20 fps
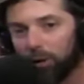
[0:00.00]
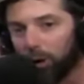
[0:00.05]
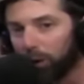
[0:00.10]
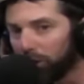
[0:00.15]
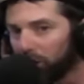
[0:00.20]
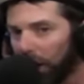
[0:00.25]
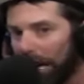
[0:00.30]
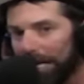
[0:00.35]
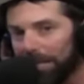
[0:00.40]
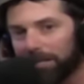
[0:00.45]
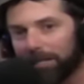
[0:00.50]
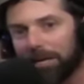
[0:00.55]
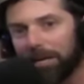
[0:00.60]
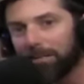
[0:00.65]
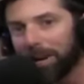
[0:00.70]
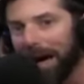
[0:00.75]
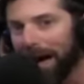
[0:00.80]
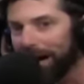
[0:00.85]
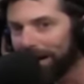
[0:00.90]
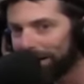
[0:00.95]
You chased
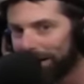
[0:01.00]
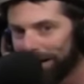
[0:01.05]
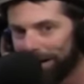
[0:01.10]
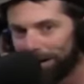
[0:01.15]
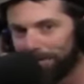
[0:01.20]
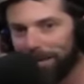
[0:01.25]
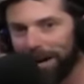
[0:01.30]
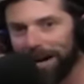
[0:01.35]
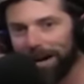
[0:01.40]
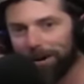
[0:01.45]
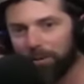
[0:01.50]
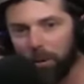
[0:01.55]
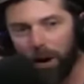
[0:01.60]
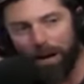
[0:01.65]
him out of there, man.